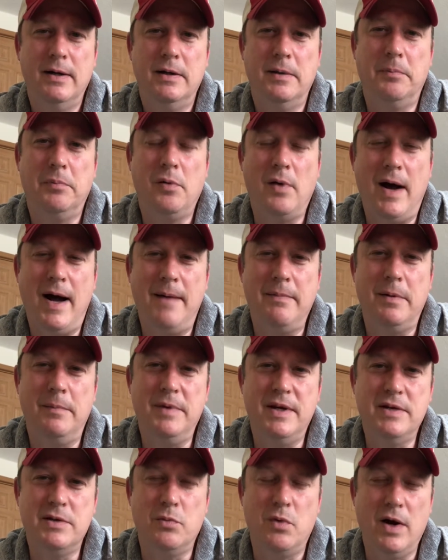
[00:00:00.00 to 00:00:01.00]
The
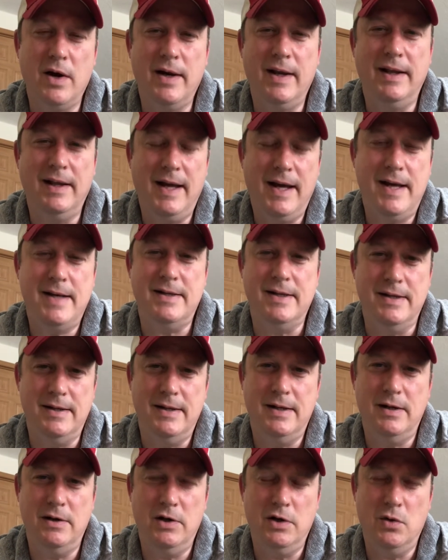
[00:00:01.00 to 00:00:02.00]
problem is where he landed
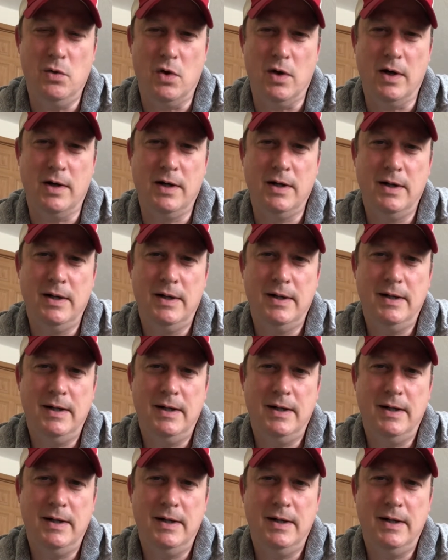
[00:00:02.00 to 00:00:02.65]
in New York.